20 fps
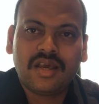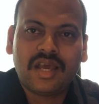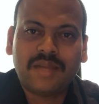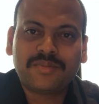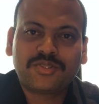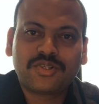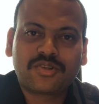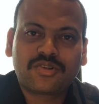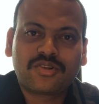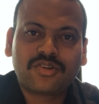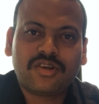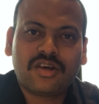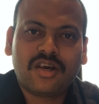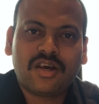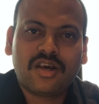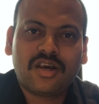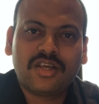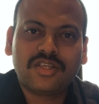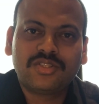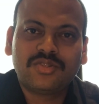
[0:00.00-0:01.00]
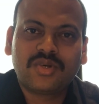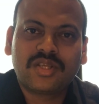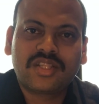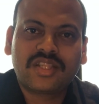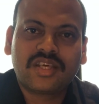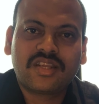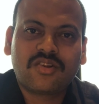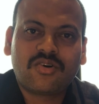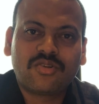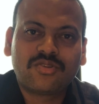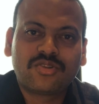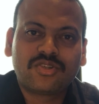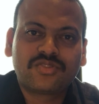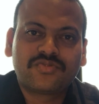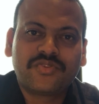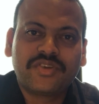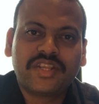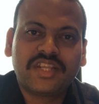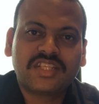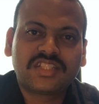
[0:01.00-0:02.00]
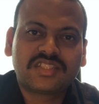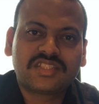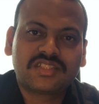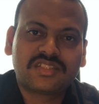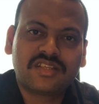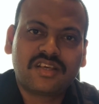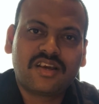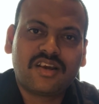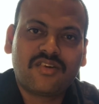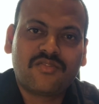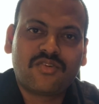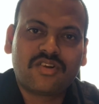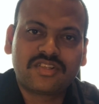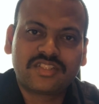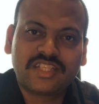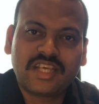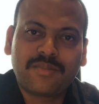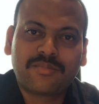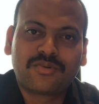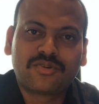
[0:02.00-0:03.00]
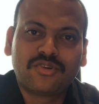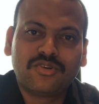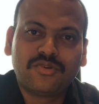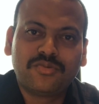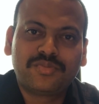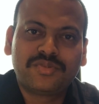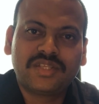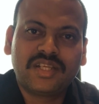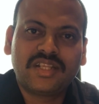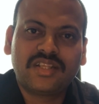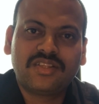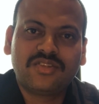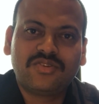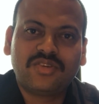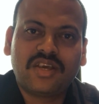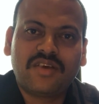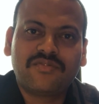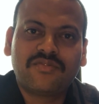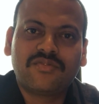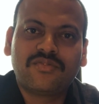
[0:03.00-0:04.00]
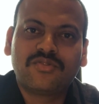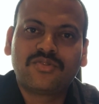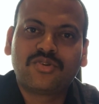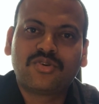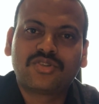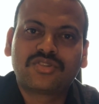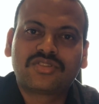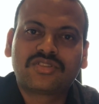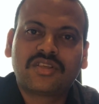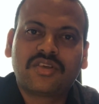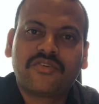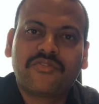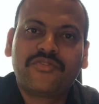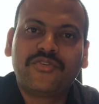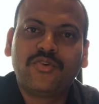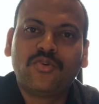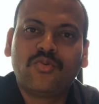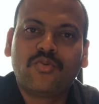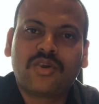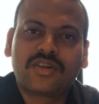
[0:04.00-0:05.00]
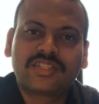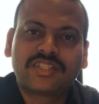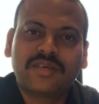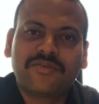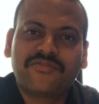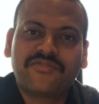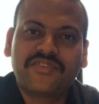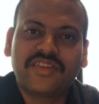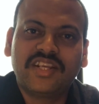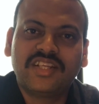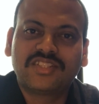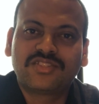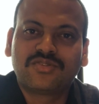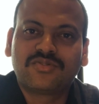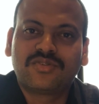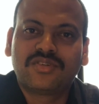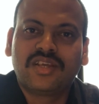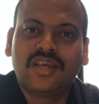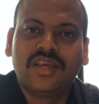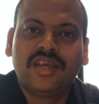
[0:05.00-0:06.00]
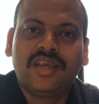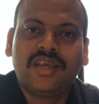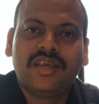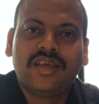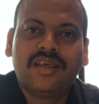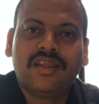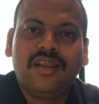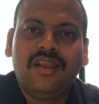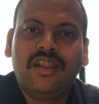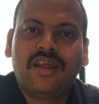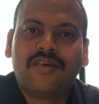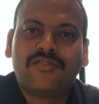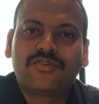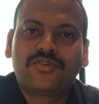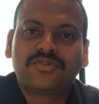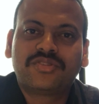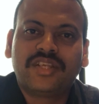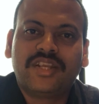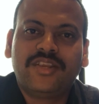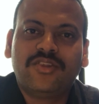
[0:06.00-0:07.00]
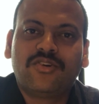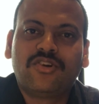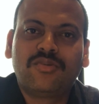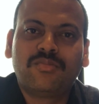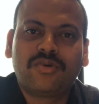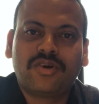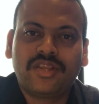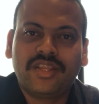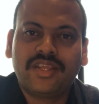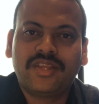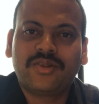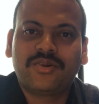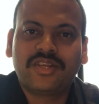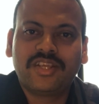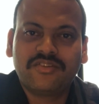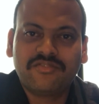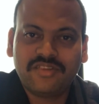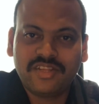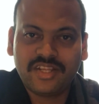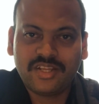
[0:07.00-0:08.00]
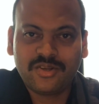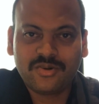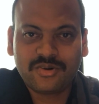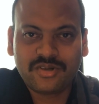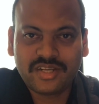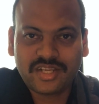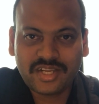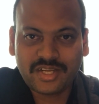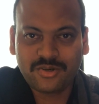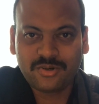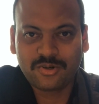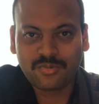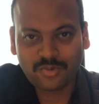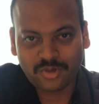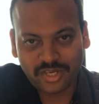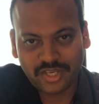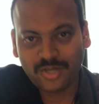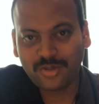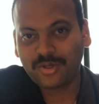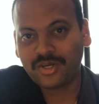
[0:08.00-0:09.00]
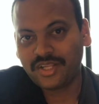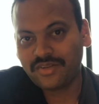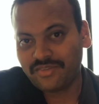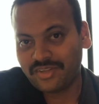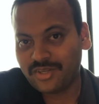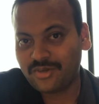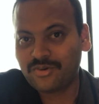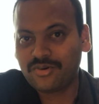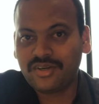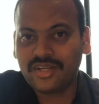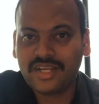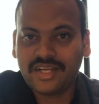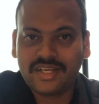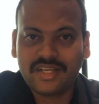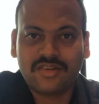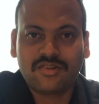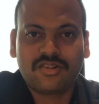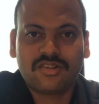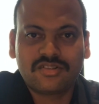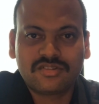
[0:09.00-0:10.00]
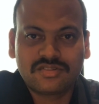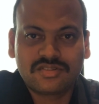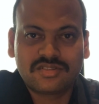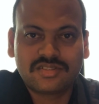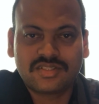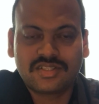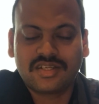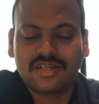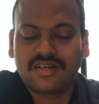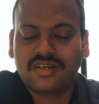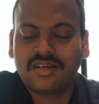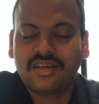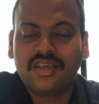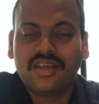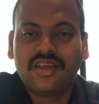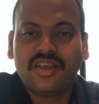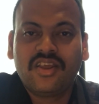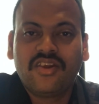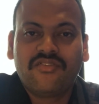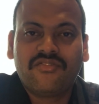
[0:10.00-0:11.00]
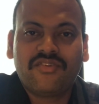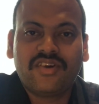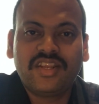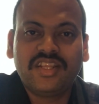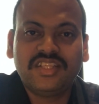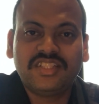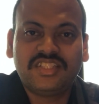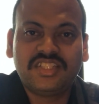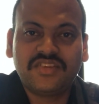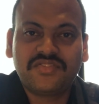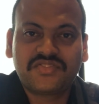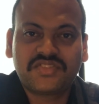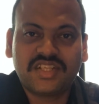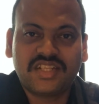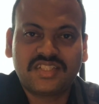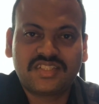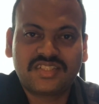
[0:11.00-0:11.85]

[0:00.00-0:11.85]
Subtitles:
I'm sure you are there on those various WhatsApp groups, and you have those few WhatsApp friends who would love to send you good morning, good evening, good night, good morning, good evening, good night, and all those funny gifs and